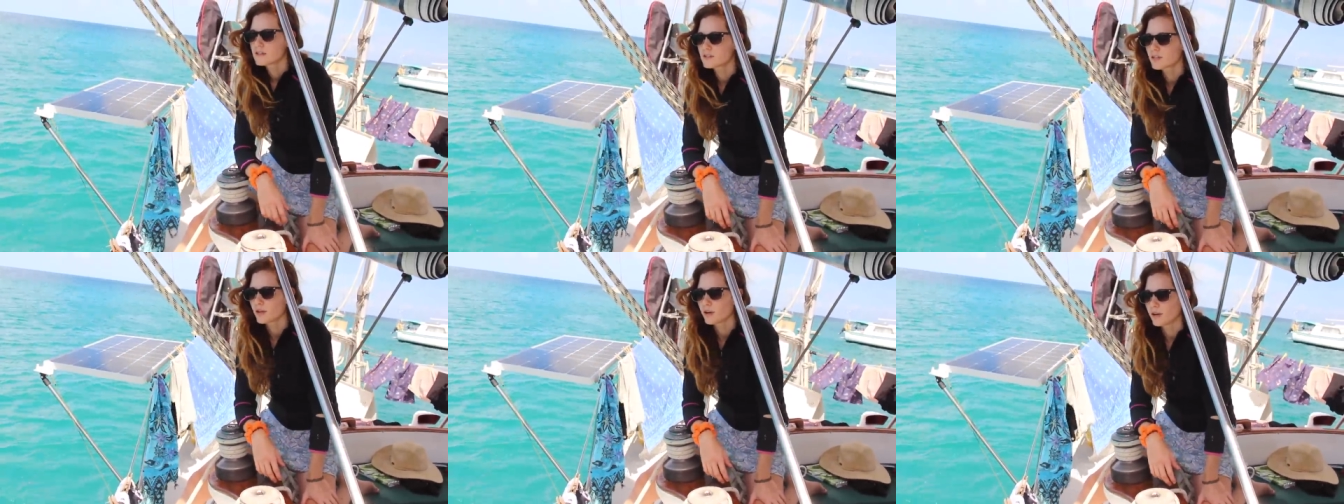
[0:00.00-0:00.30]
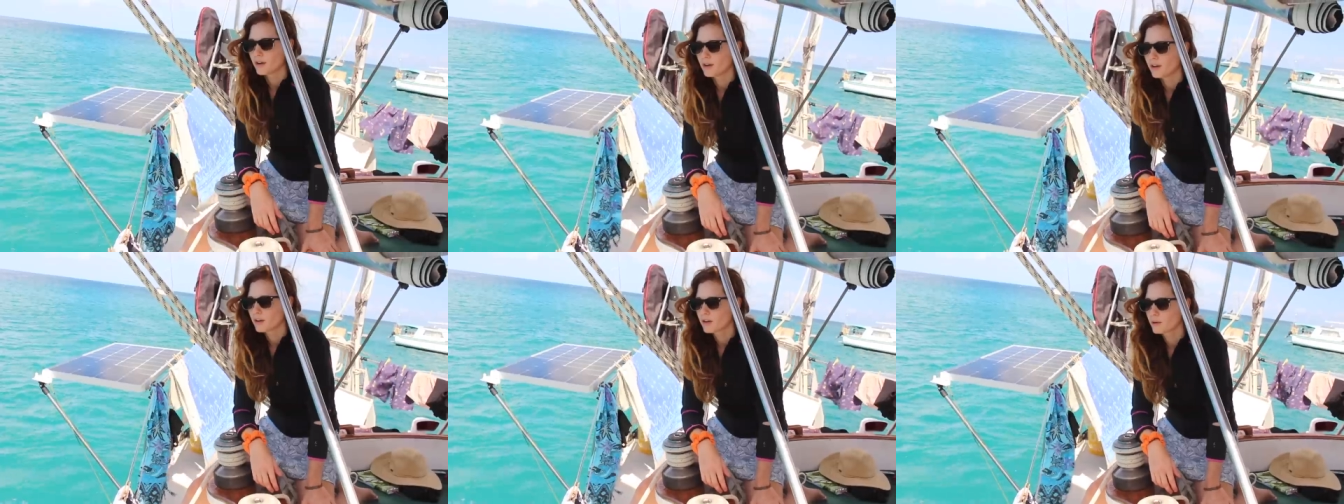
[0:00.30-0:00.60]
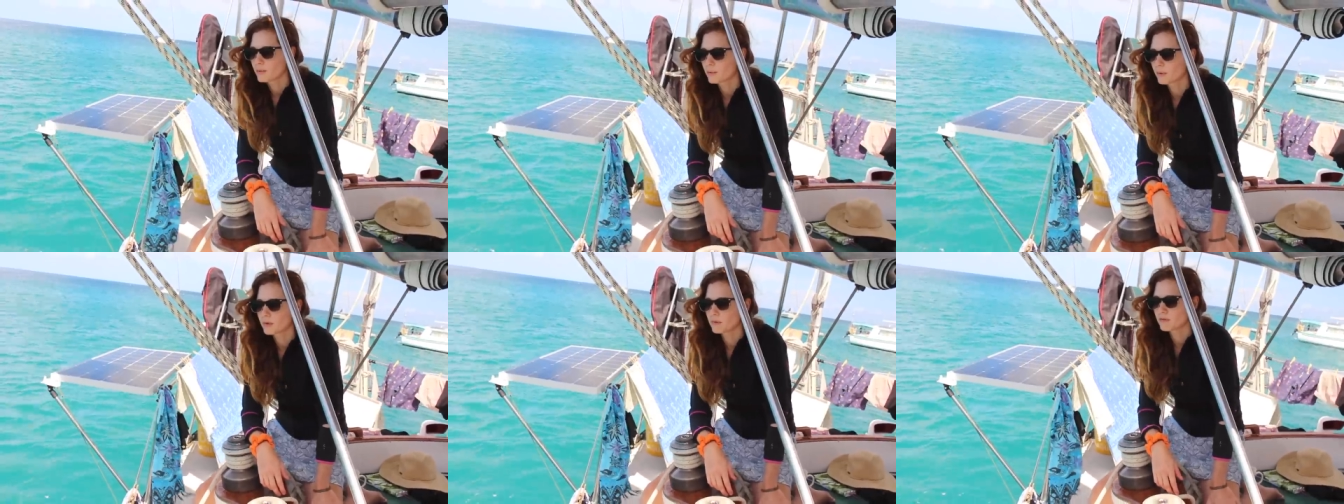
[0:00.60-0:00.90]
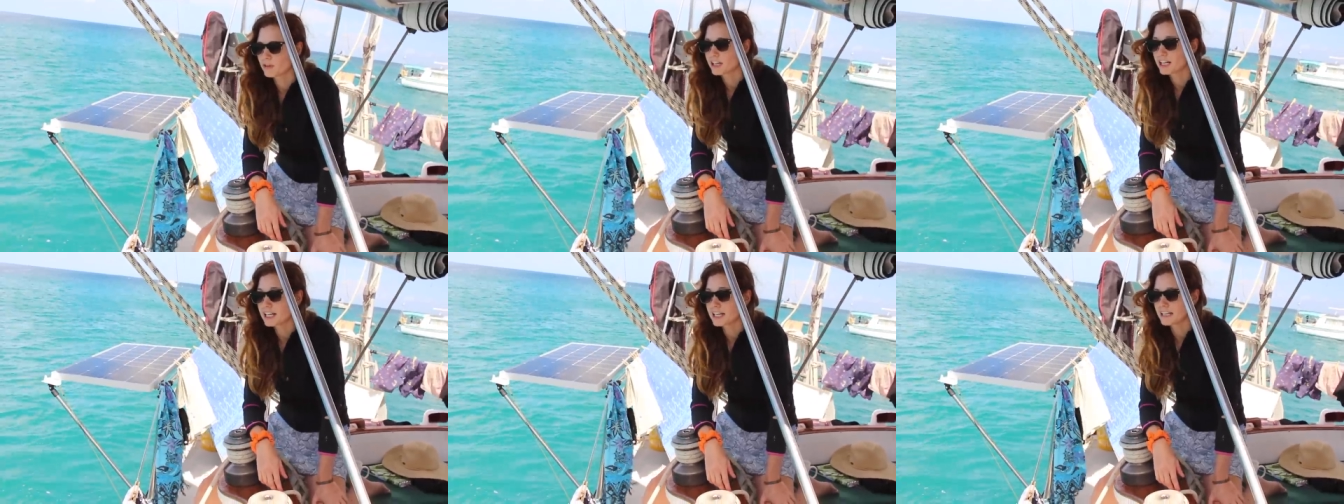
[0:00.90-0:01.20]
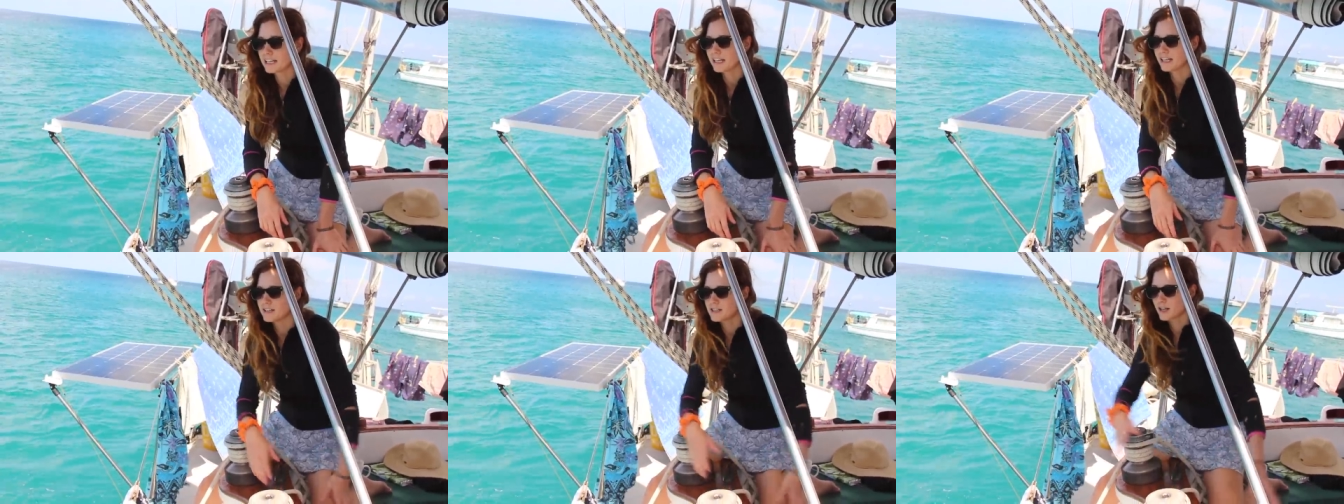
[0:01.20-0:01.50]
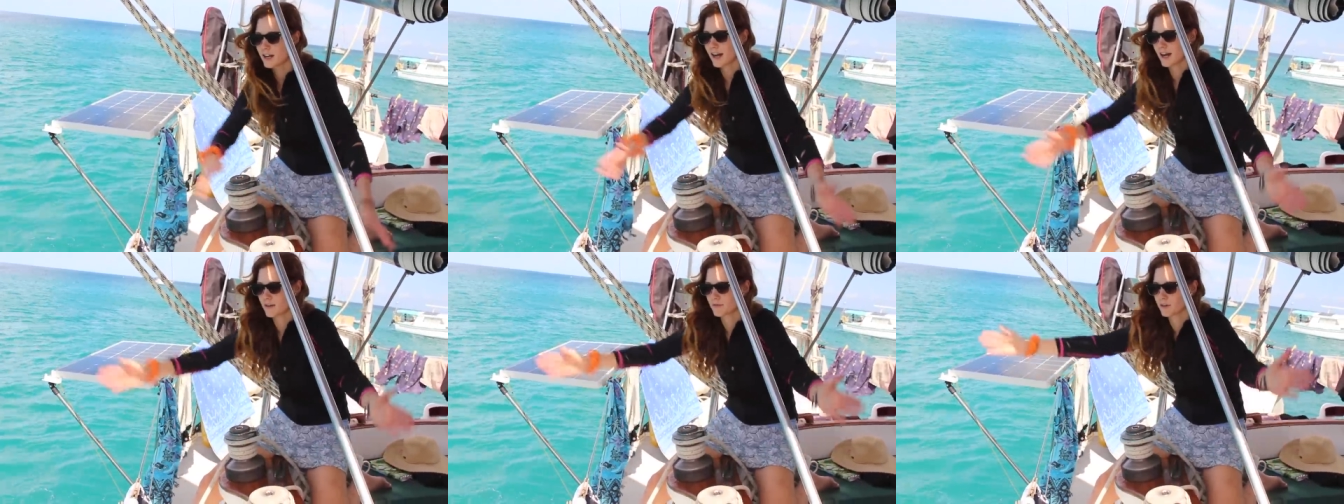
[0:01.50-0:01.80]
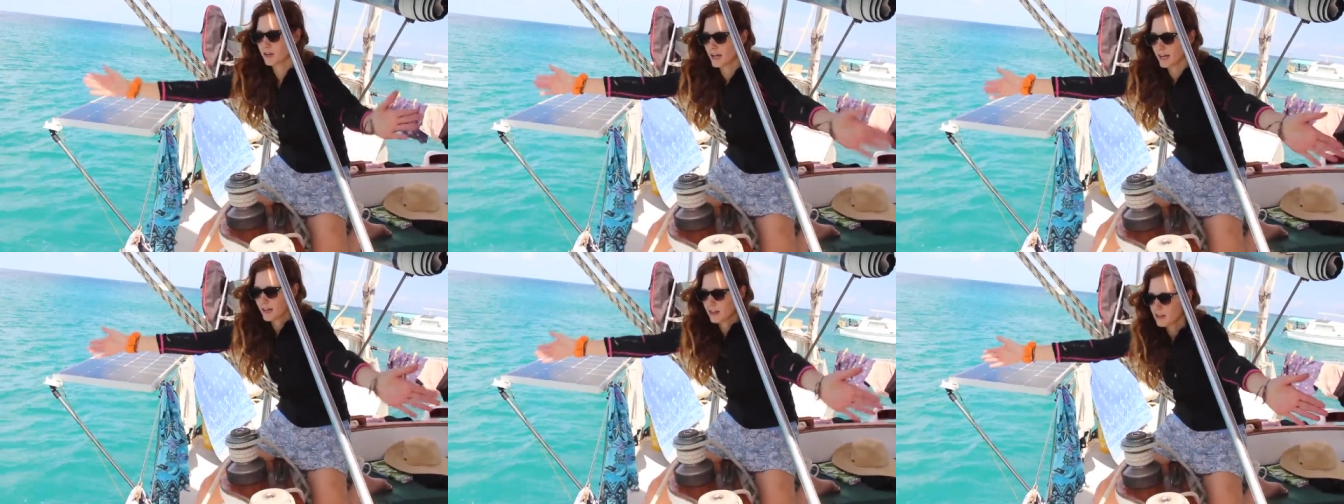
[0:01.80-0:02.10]
so we really need to
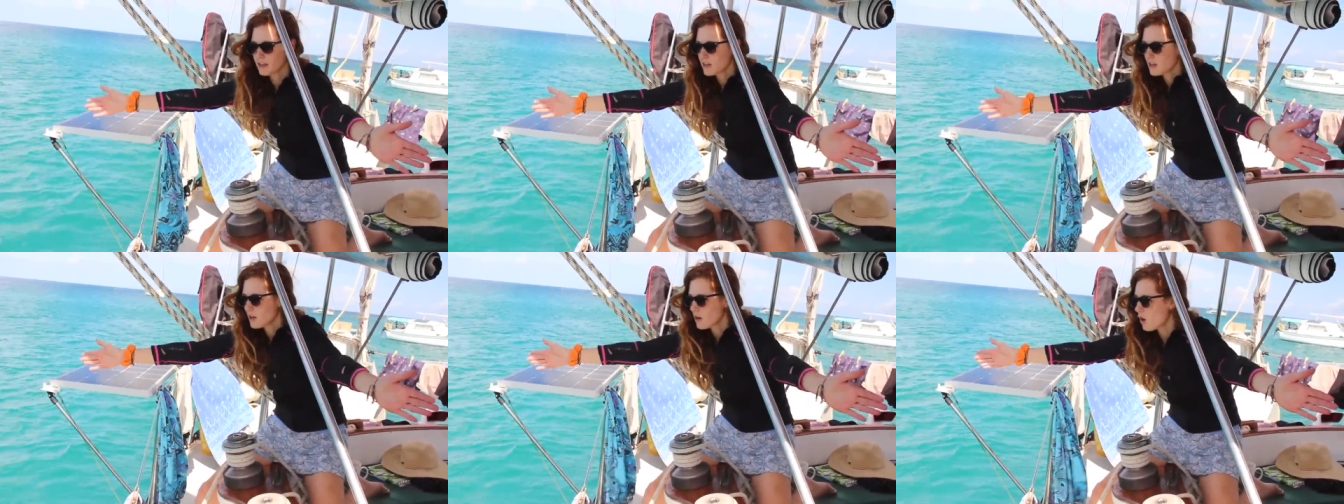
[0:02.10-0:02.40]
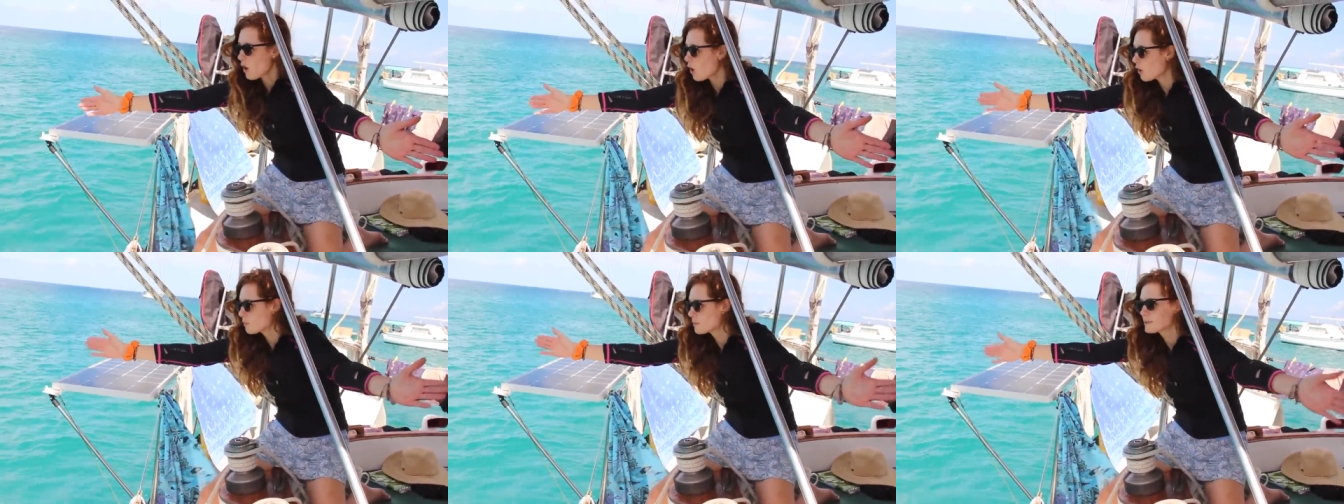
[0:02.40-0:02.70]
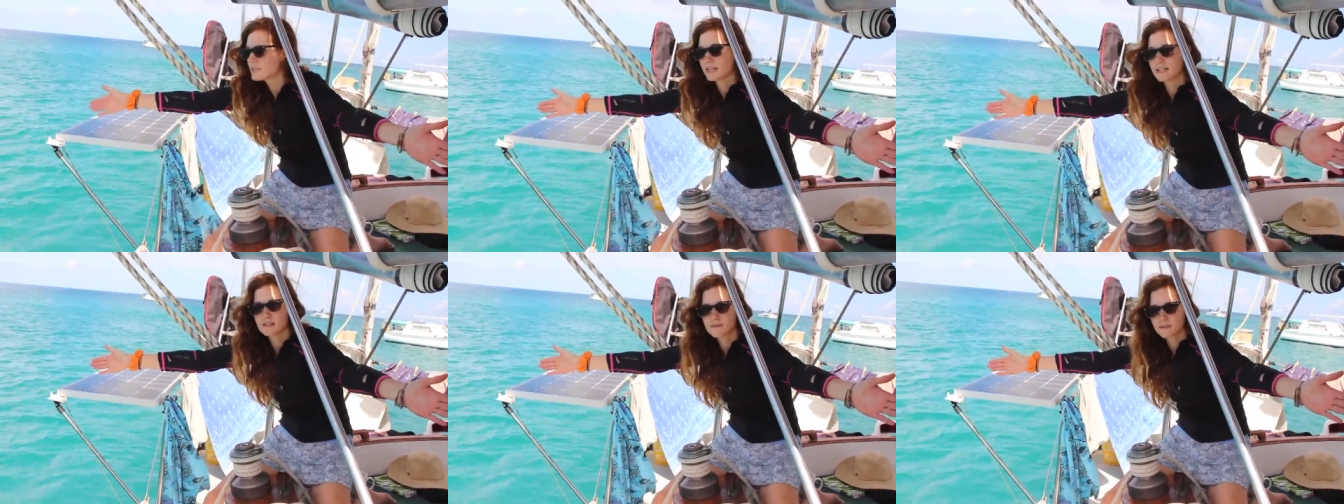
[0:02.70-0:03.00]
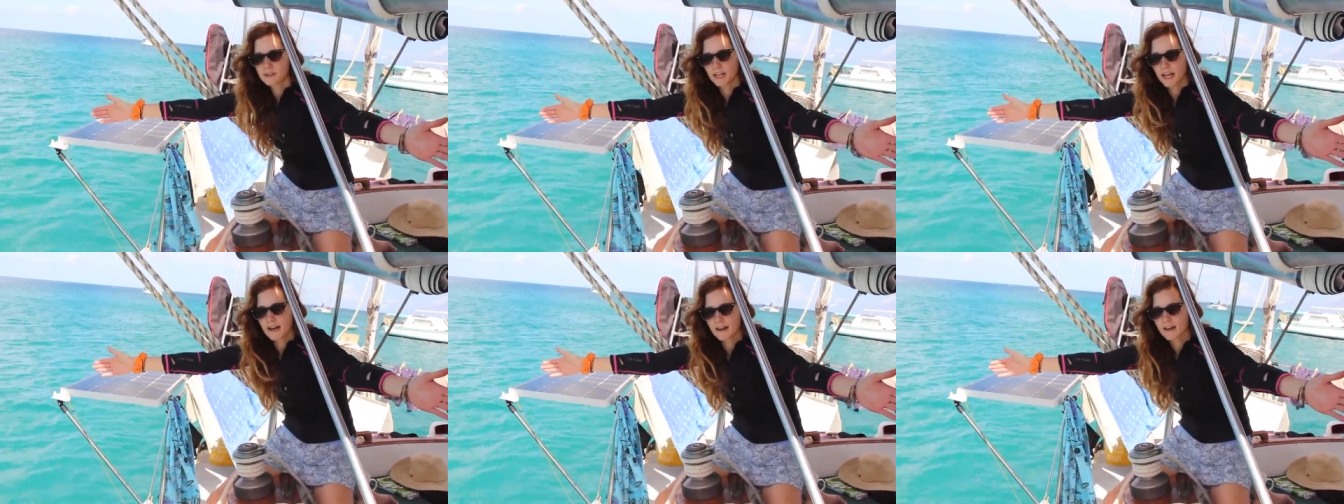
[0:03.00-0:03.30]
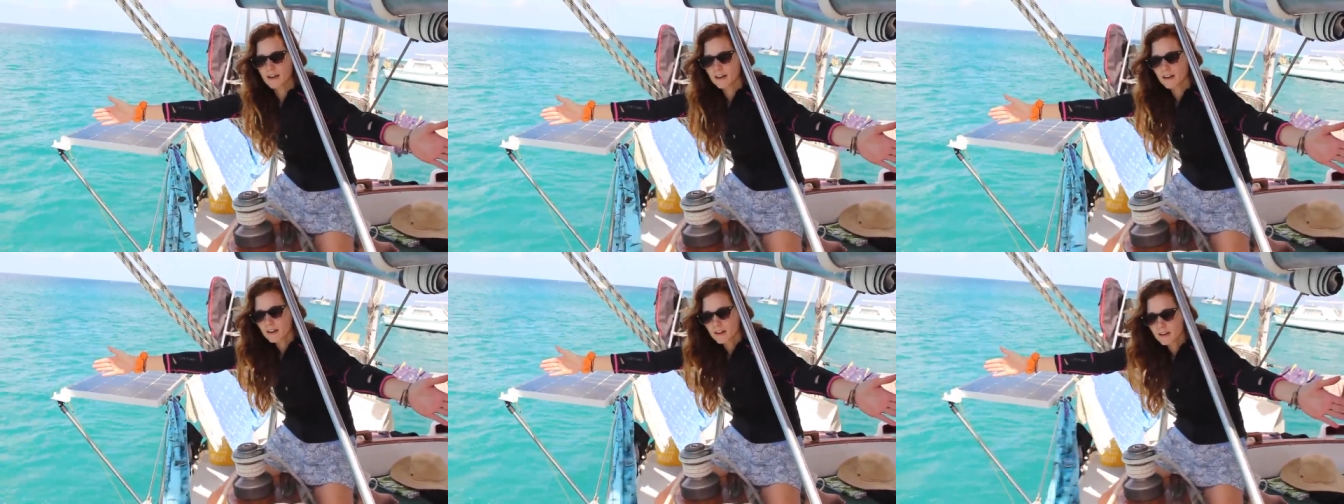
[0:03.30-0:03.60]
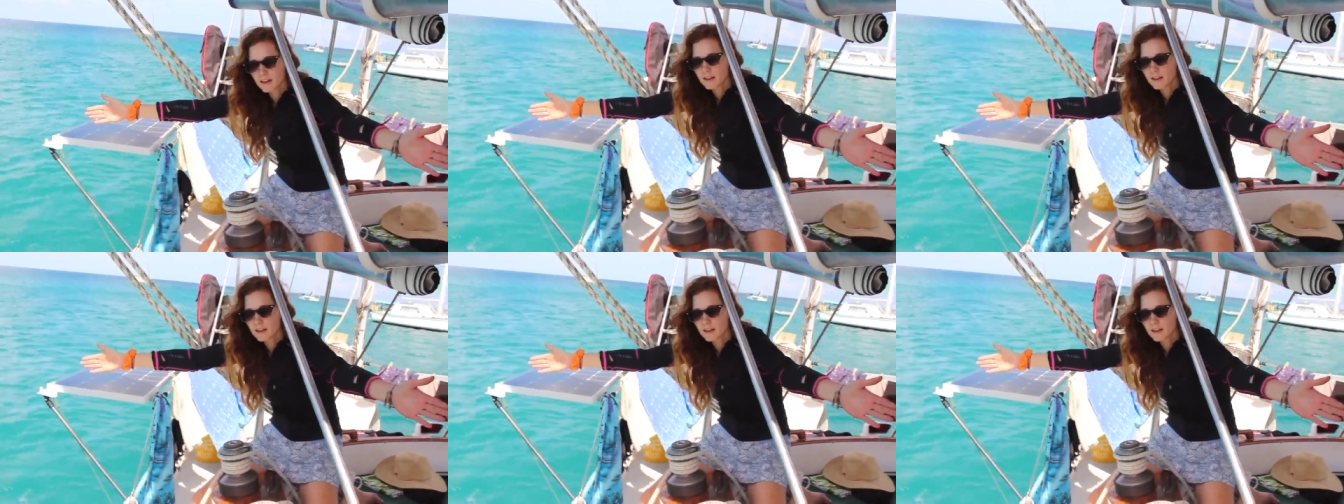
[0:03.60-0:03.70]
have like opposites for the anchor.